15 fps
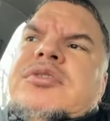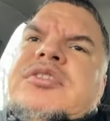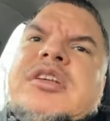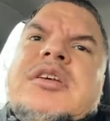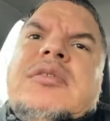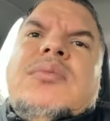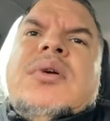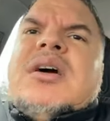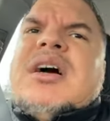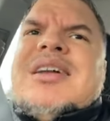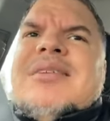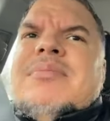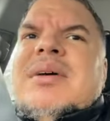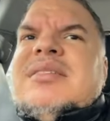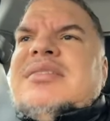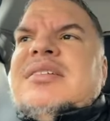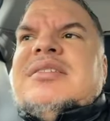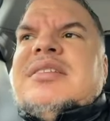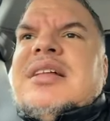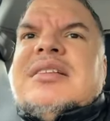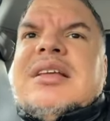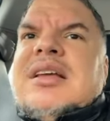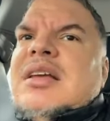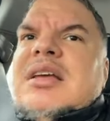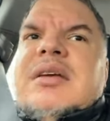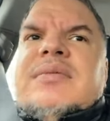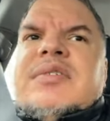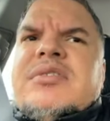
you see what kind of message that they give.